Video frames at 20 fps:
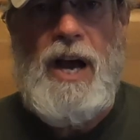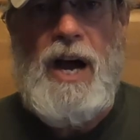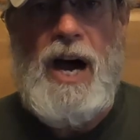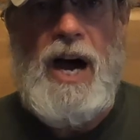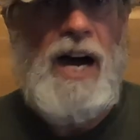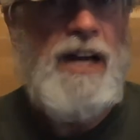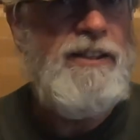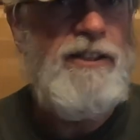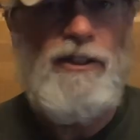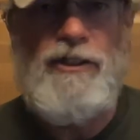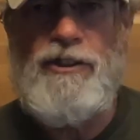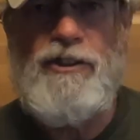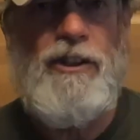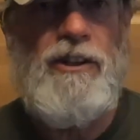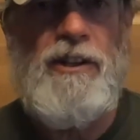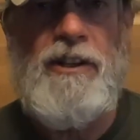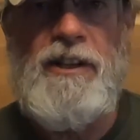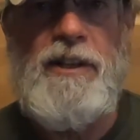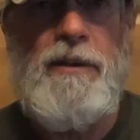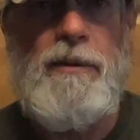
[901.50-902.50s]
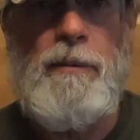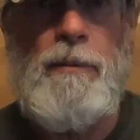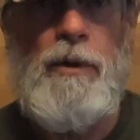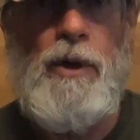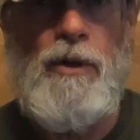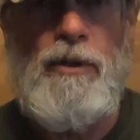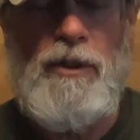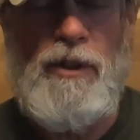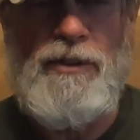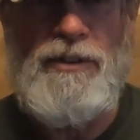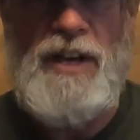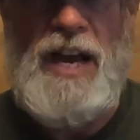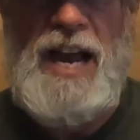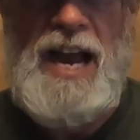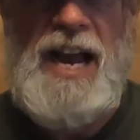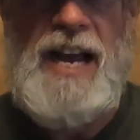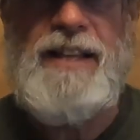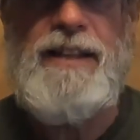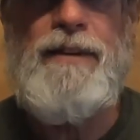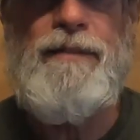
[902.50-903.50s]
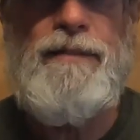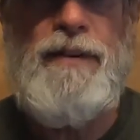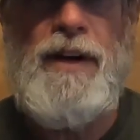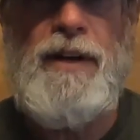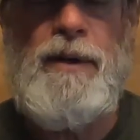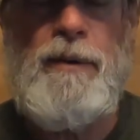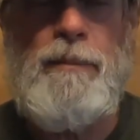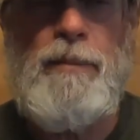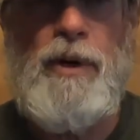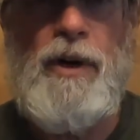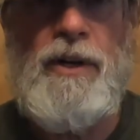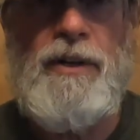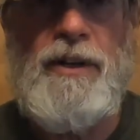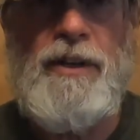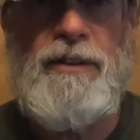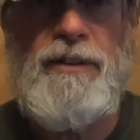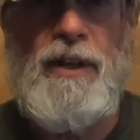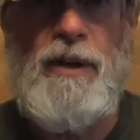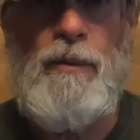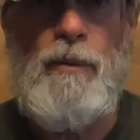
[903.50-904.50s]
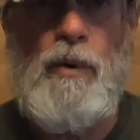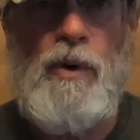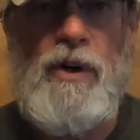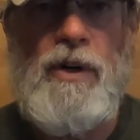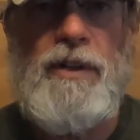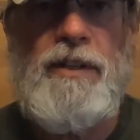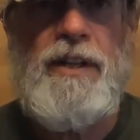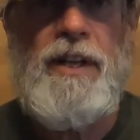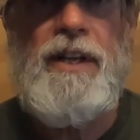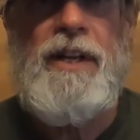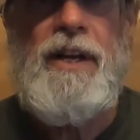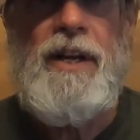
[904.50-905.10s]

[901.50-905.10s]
I just deleted them all because I had the final product I want.